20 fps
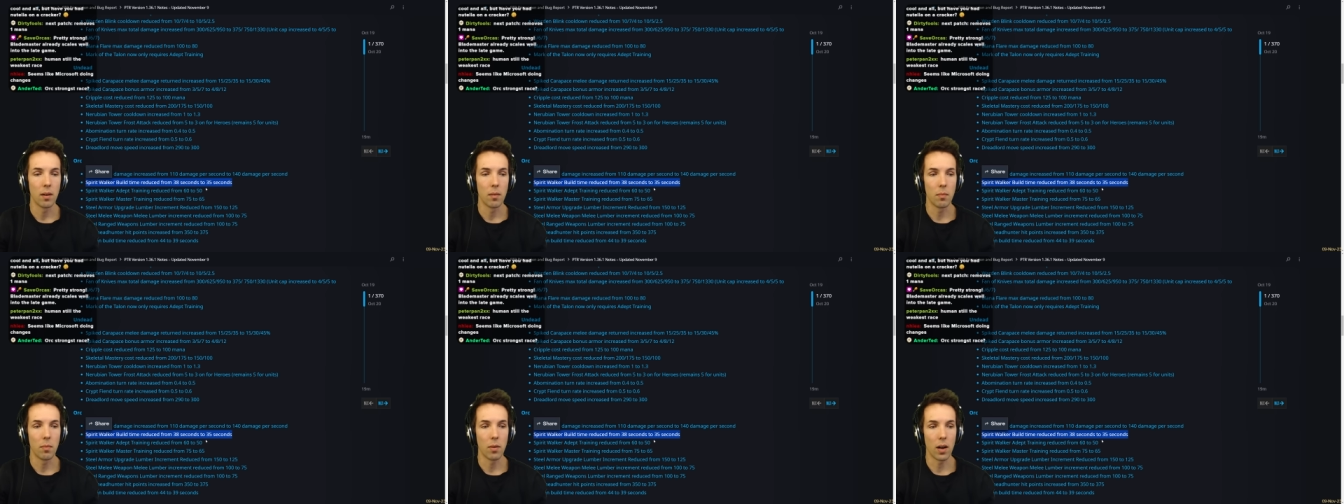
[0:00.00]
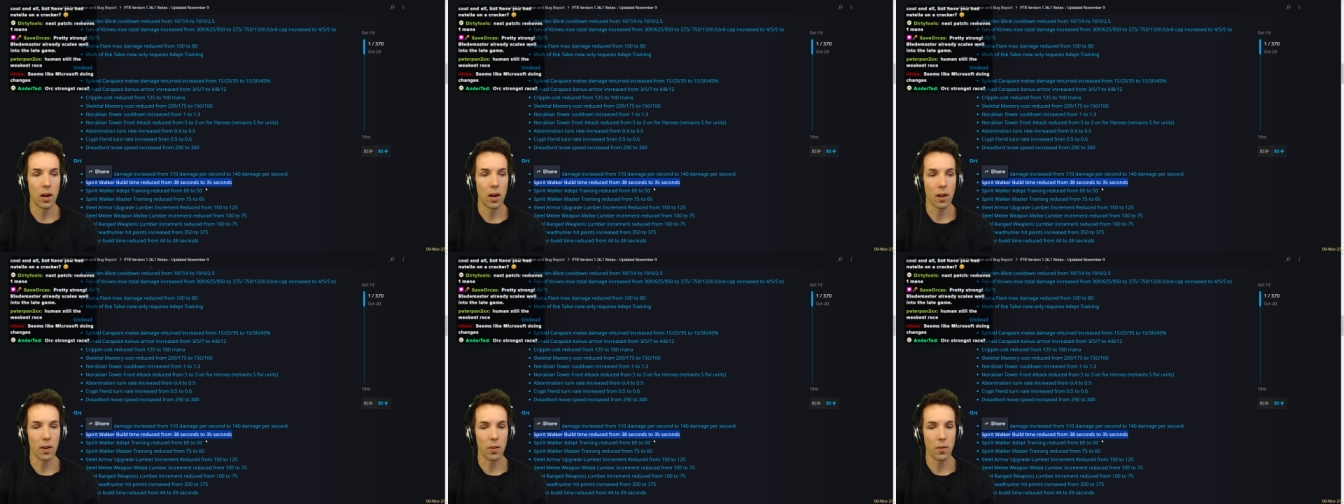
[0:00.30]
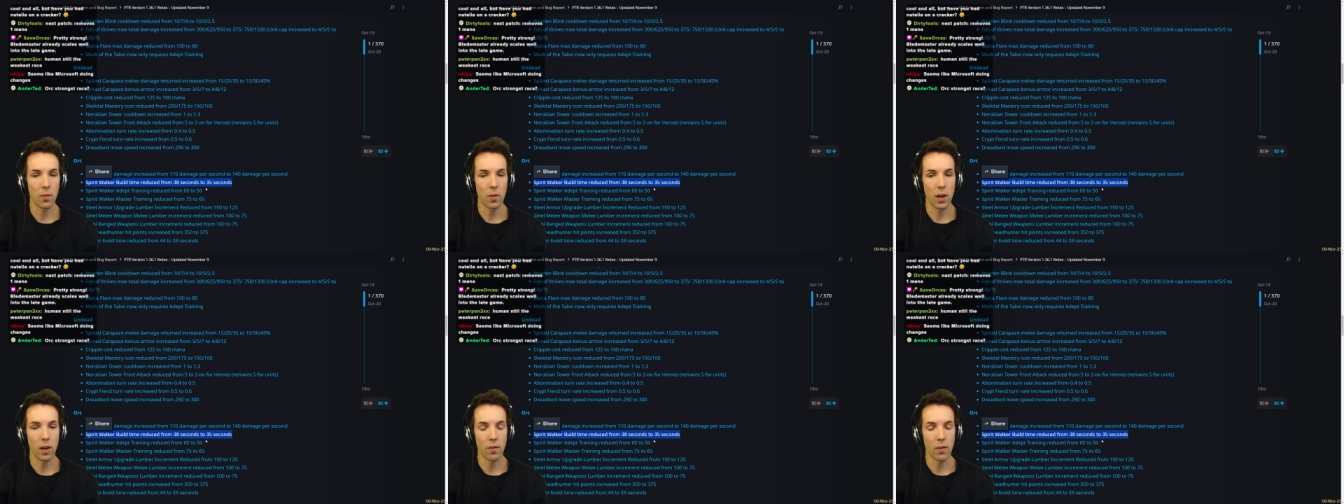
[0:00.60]
But
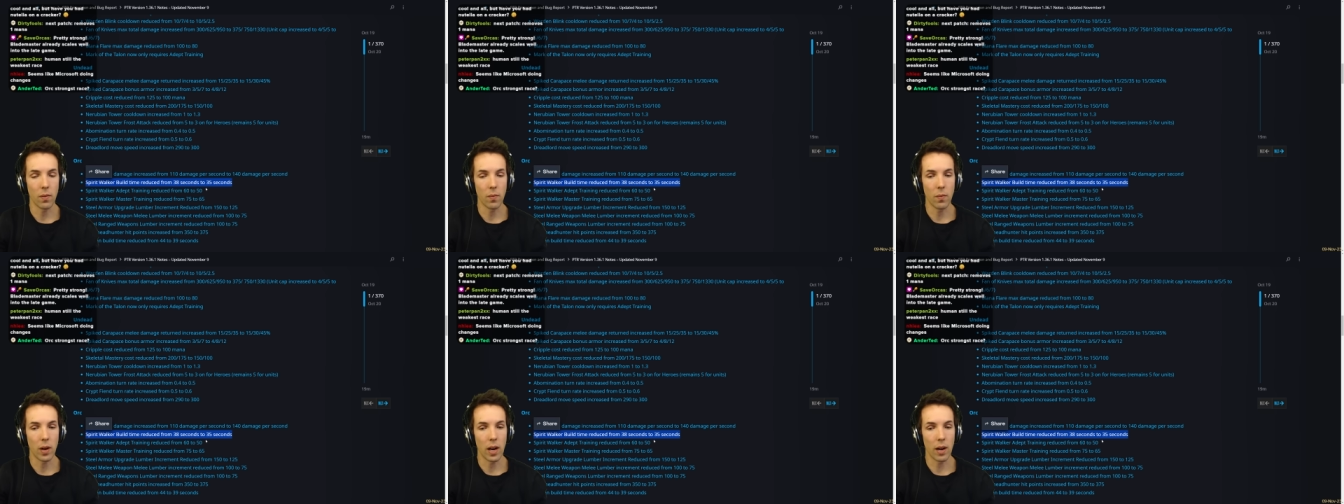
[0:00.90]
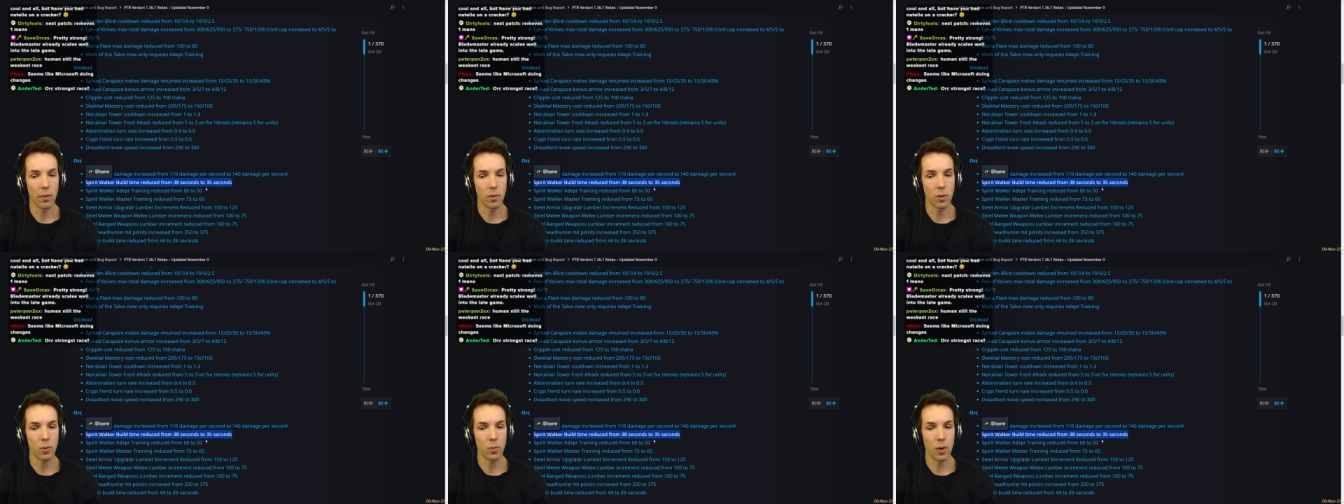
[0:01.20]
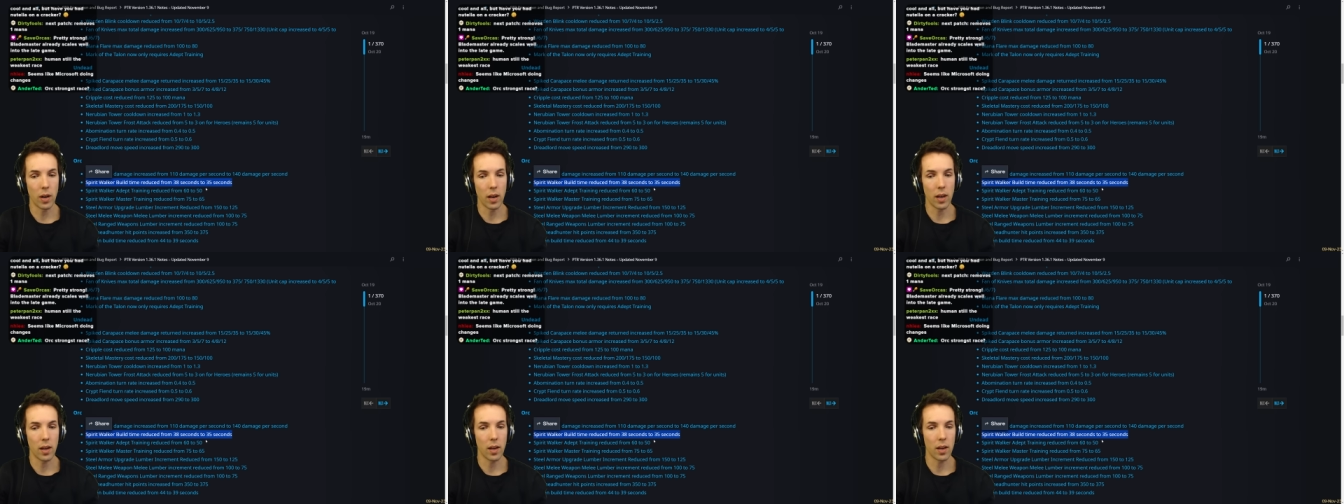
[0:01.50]
even when I was
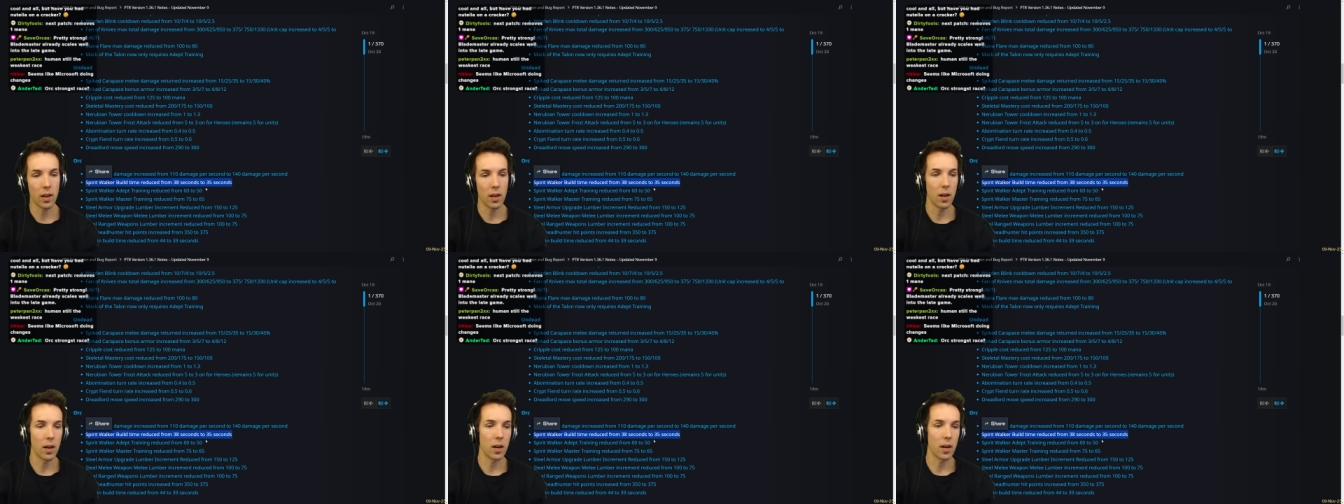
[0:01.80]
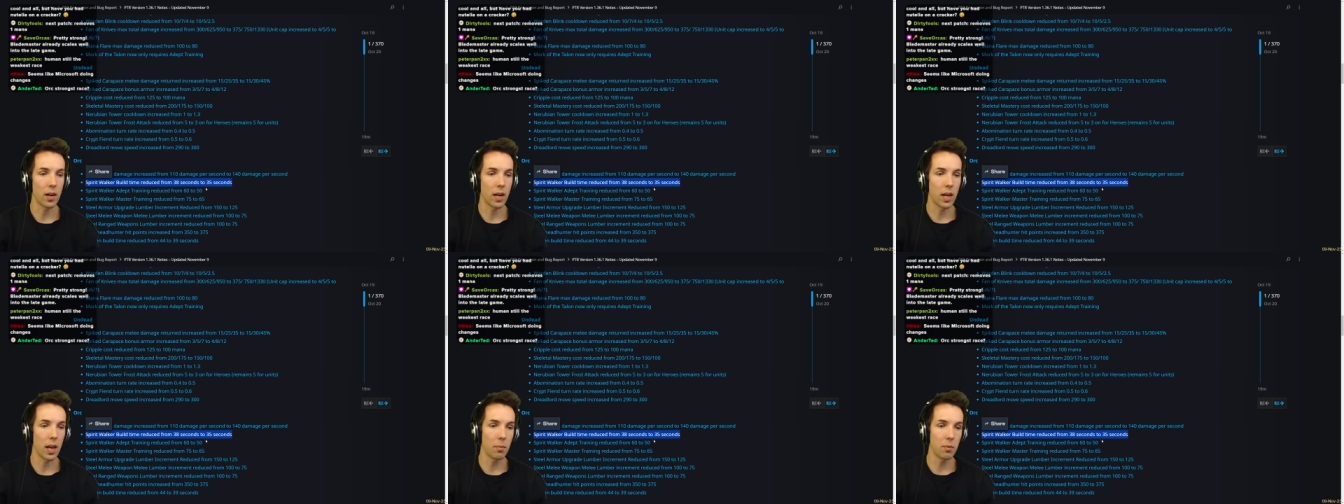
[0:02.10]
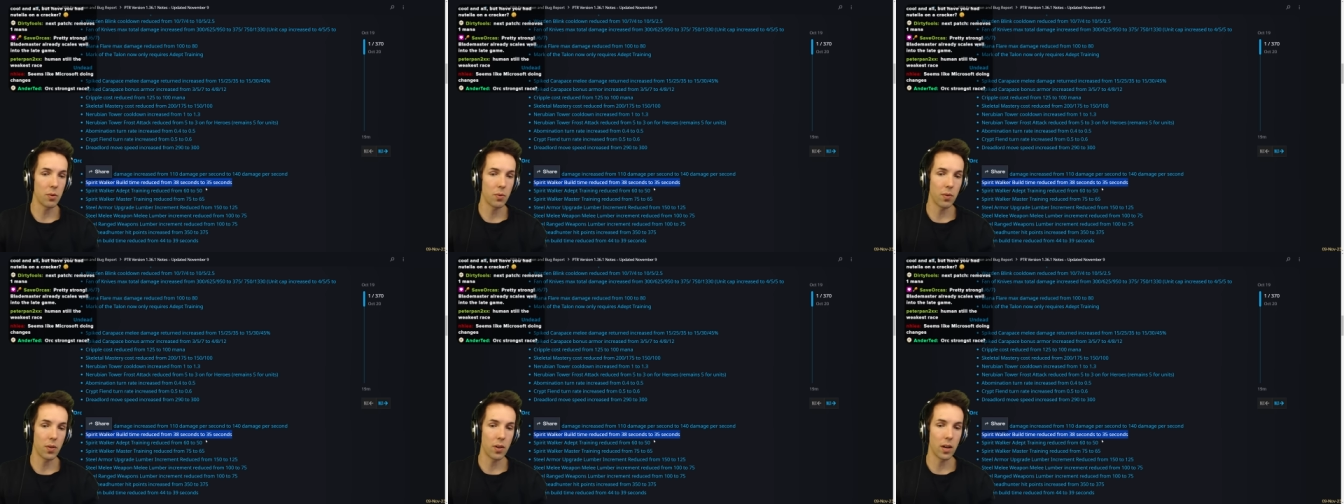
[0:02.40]
winning uh,
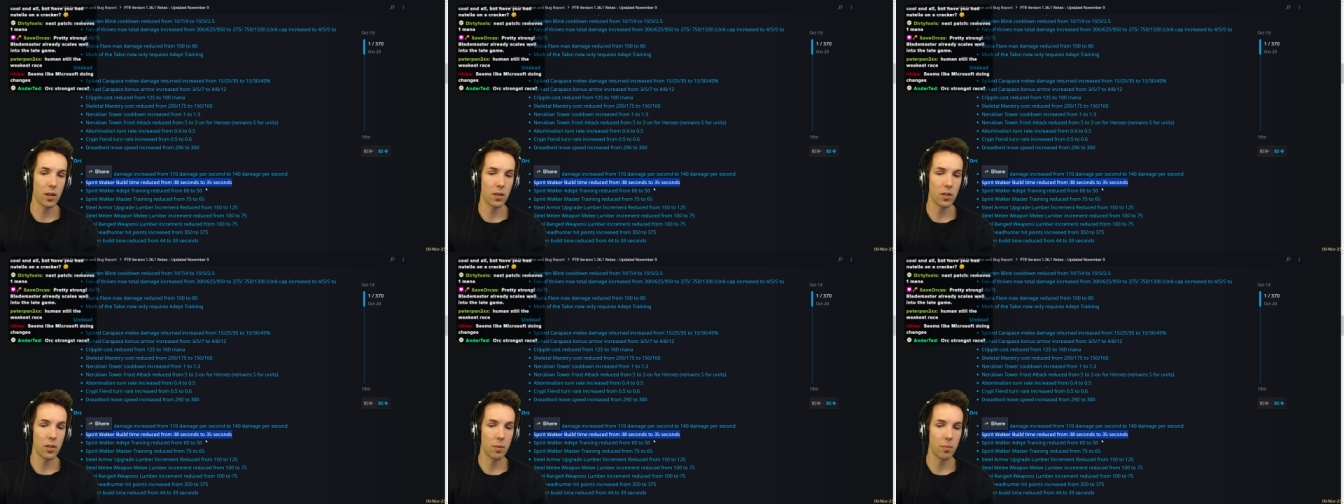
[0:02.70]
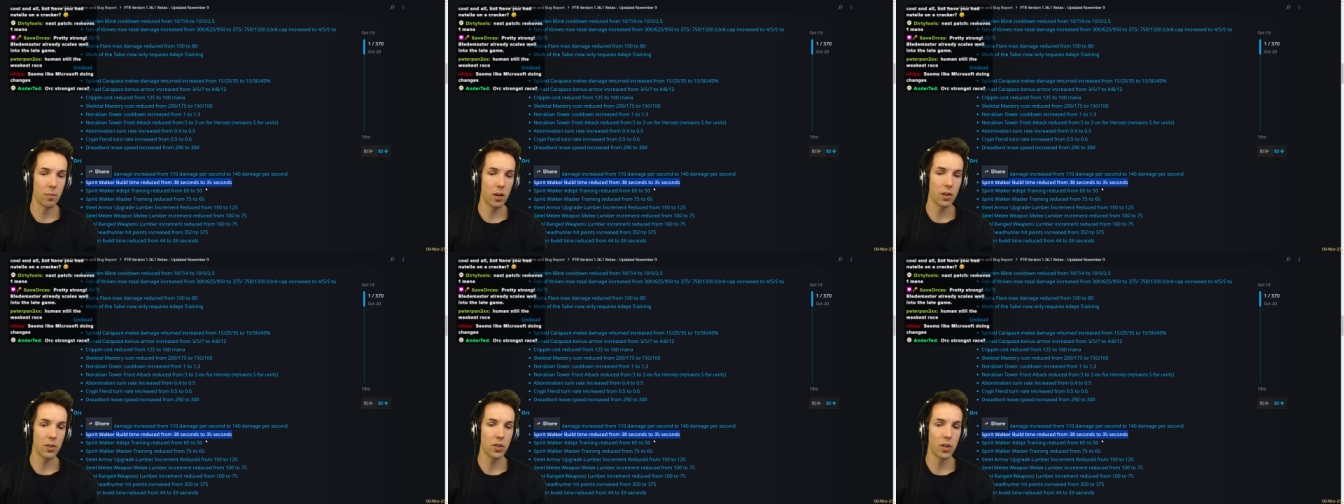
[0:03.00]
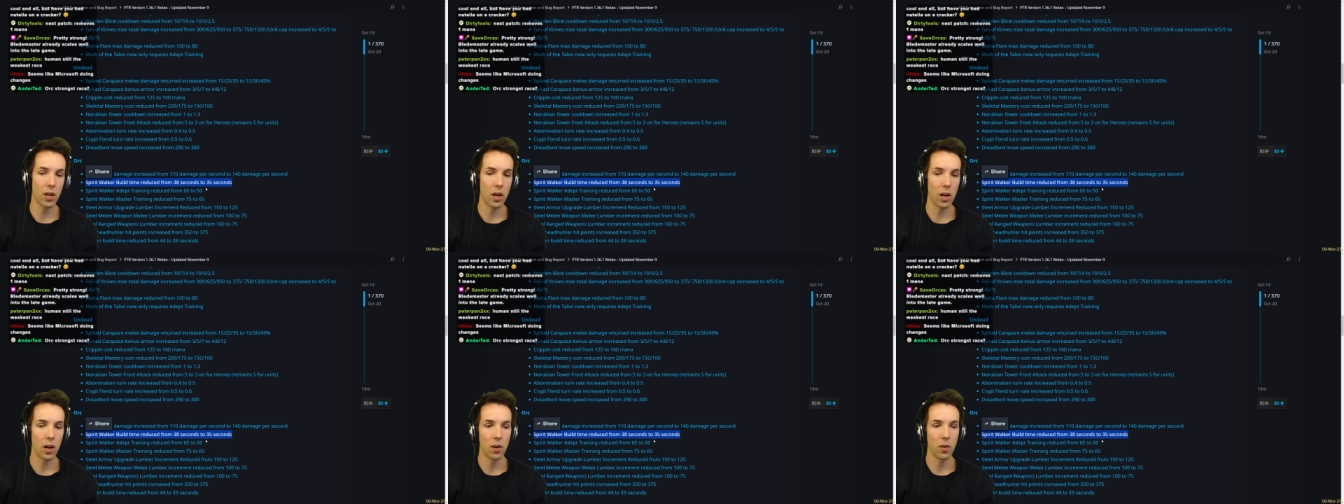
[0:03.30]
games with it some years
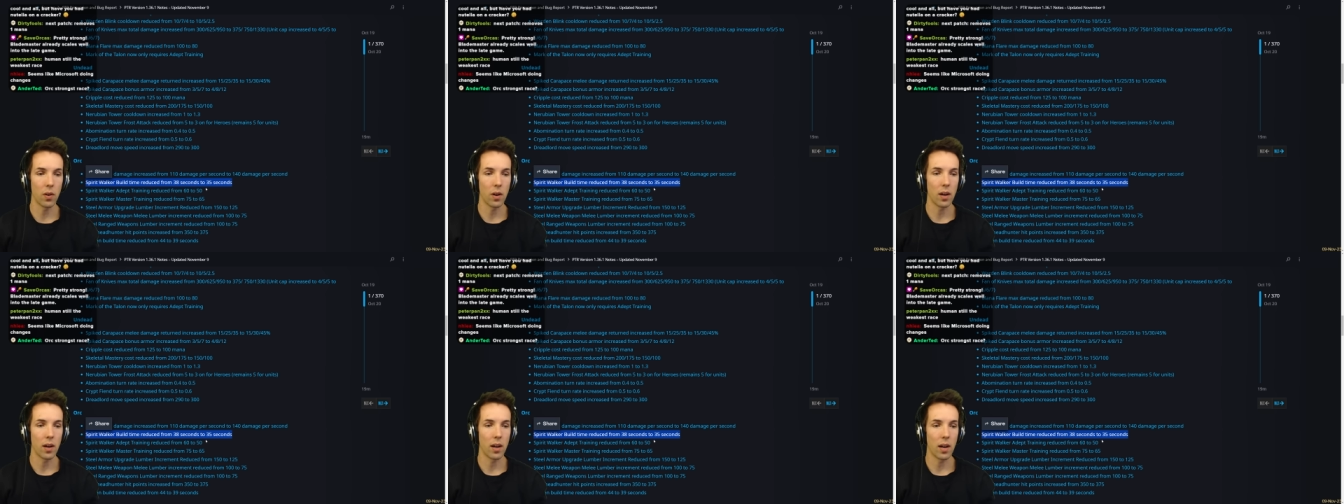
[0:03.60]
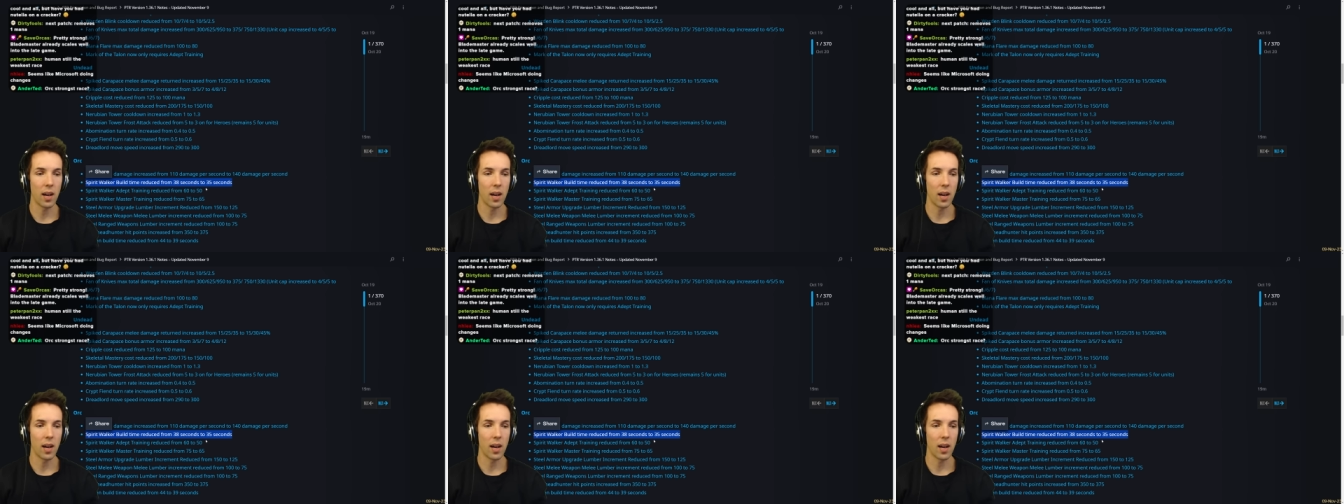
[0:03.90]
ago,